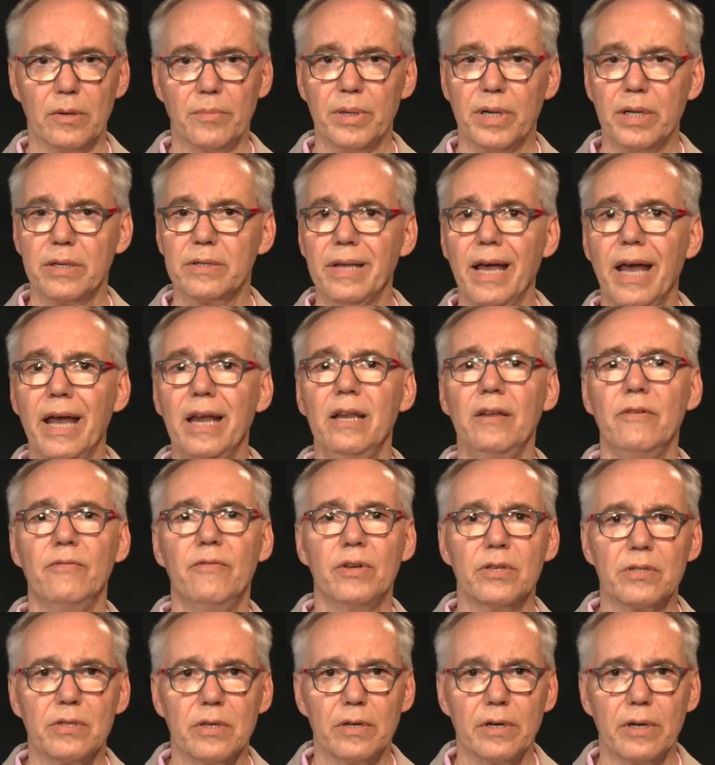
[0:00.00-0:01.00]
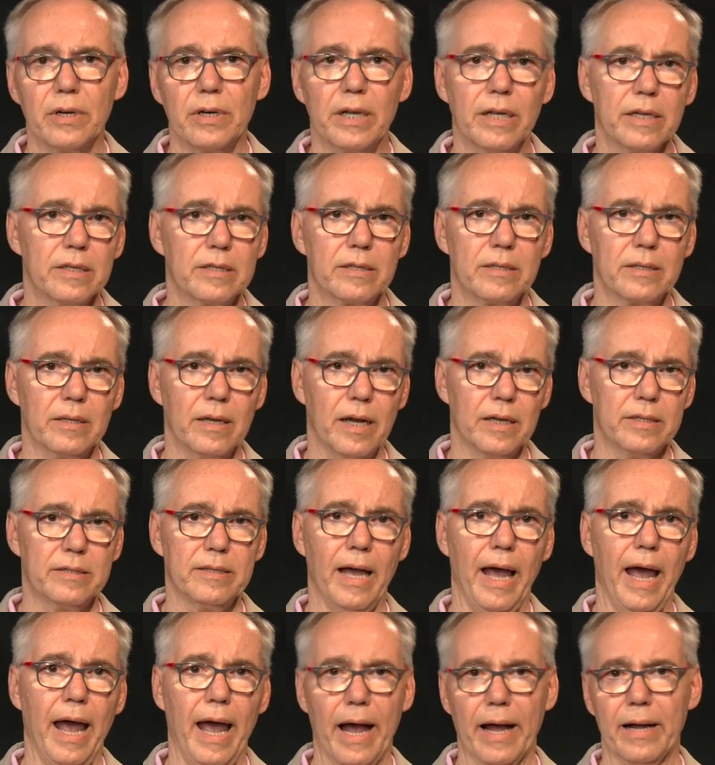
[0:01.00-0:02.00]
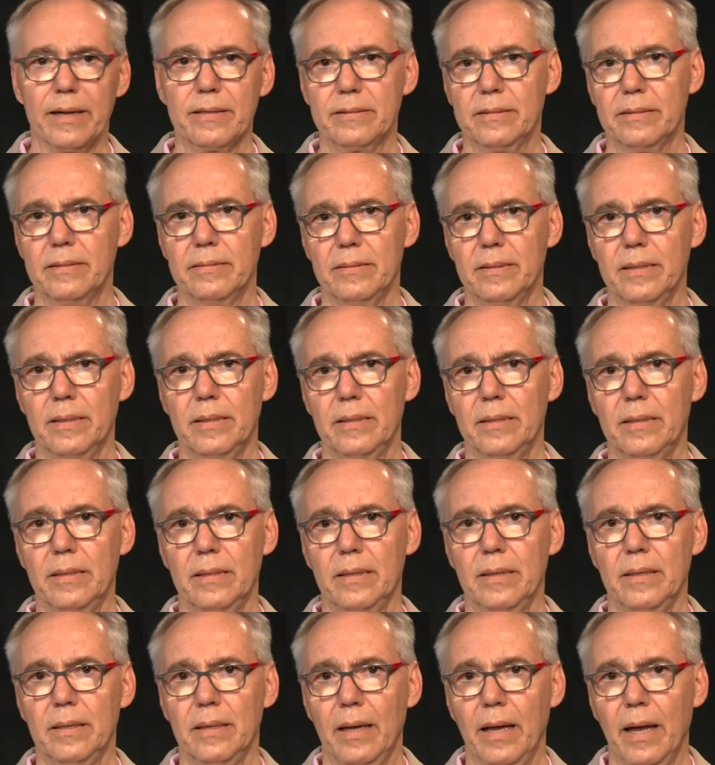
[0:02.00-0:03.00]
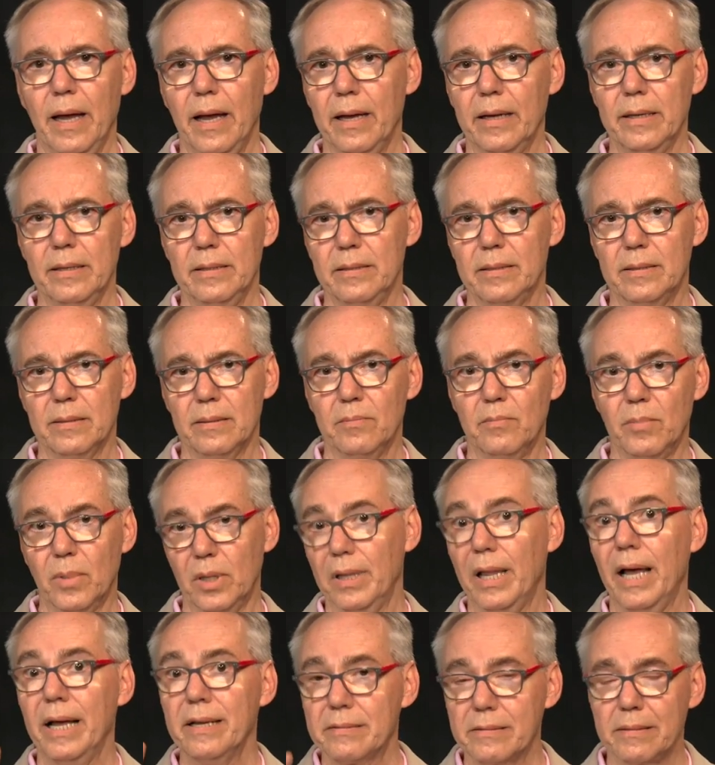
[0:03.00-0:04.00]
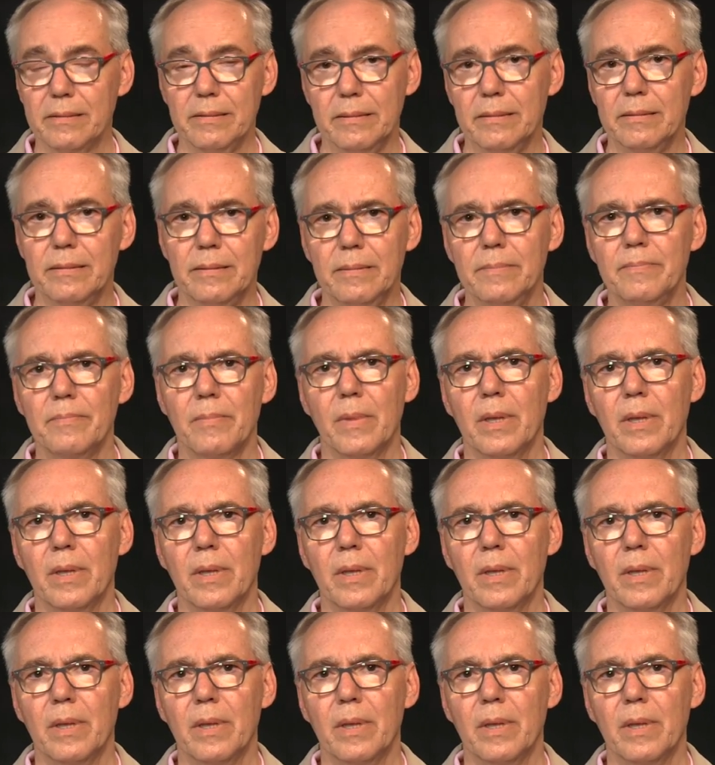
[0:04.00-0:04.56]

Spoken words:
because any visitor gets attacked and molested.